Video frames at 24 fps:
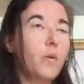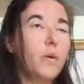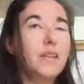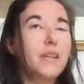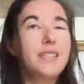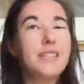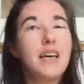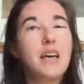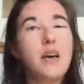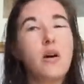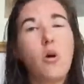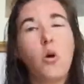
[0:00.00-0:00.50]

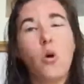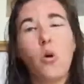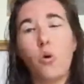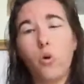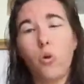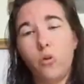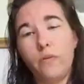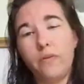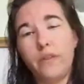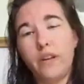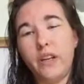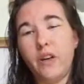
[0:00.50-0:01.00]
want to say a
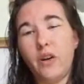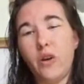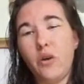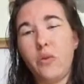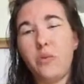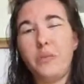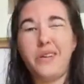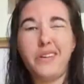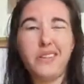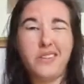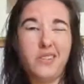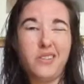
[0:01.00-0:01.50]
haul
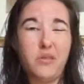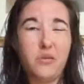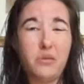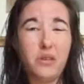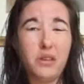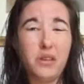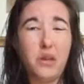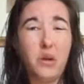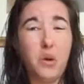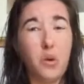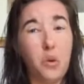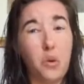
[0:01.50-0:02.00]
video, but it's
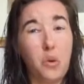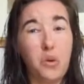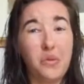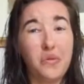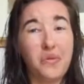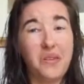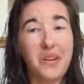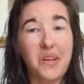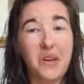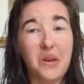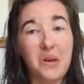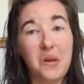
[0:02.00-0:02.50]
not really a
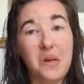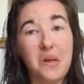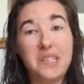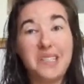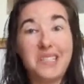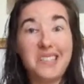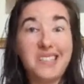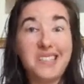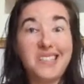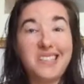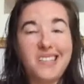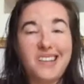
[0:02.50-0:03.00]
haul video.
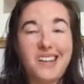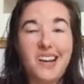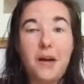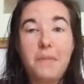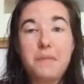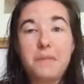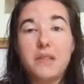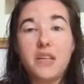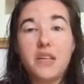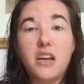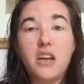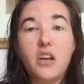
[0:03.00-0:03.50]
It's just an
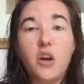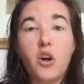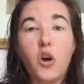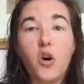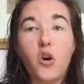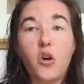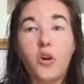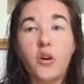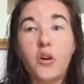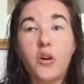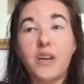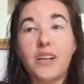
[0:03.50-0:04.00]
update
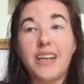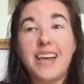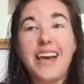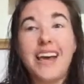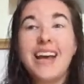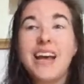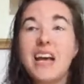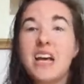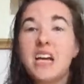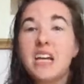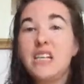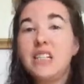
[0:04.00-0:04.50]
on
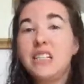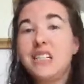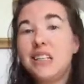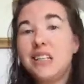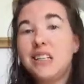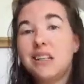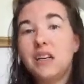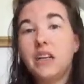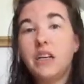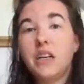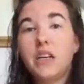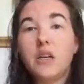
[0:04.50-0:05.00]

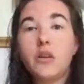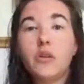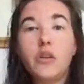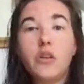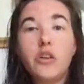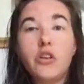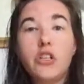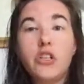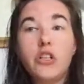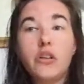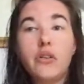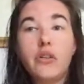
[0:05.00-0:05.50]
nitty
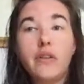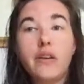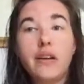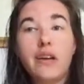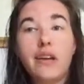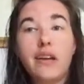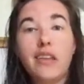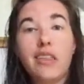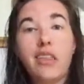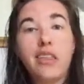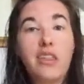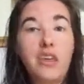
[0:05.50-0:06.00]

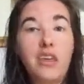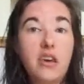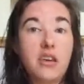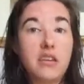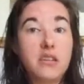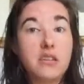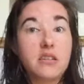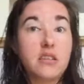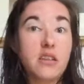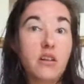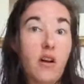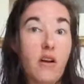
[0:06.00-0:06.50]
crochet
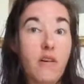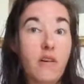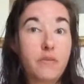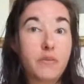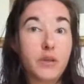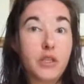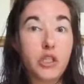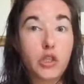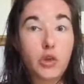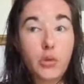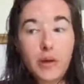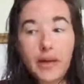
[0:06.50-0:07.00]
things that
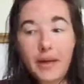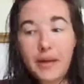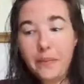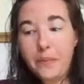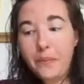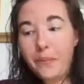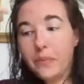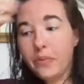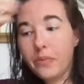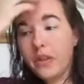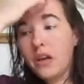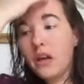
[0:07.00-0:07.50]
I've been
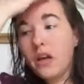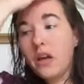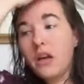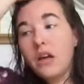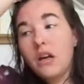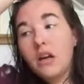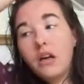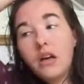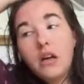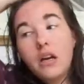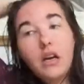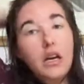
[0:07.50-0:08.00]
doing.
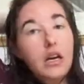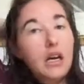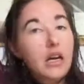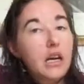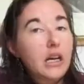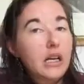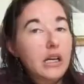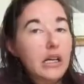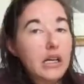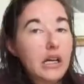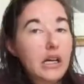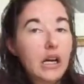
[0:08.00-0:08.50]

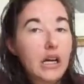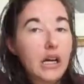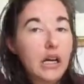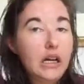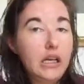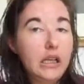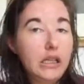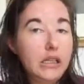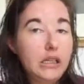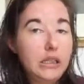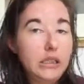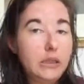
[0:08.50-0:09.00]

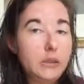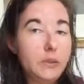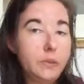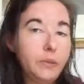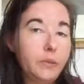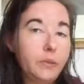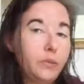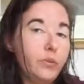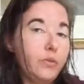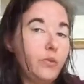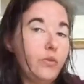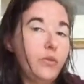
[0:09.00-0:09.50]

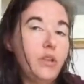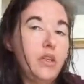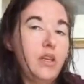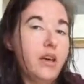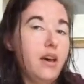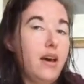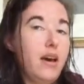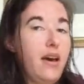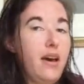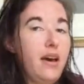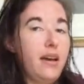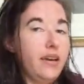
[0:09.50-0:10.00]

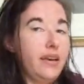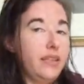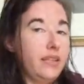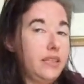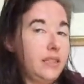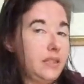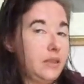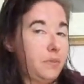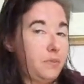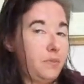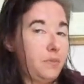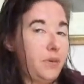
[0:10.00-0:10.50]
Yeah,
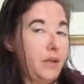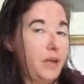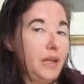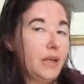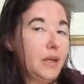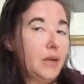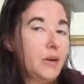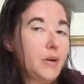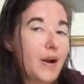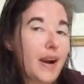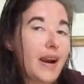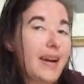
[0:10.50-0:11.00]
it's
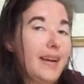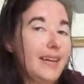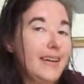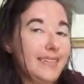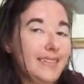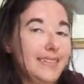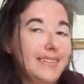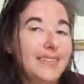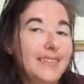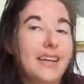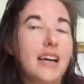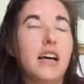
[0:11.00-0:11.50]
been
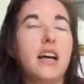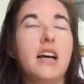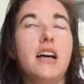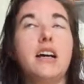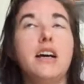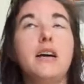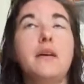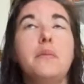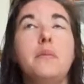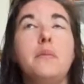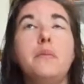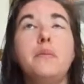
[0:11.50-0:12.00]
great.
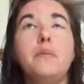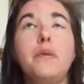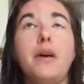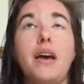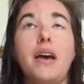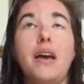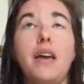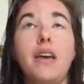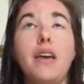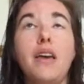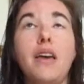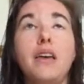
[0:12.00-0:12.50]

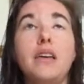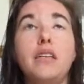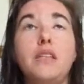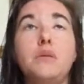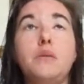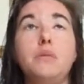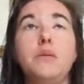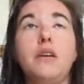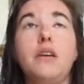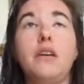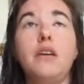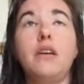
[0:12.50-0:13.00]
May
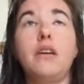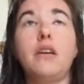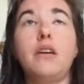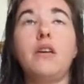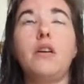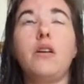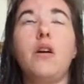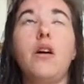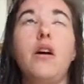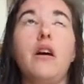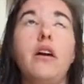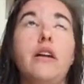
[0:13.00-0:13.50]
has
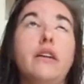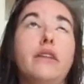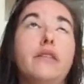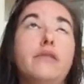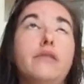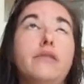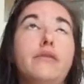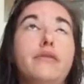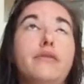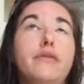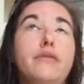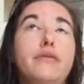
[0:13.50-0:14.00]
been kind
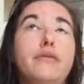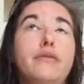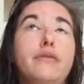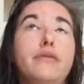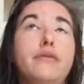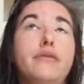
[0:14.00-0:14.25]
of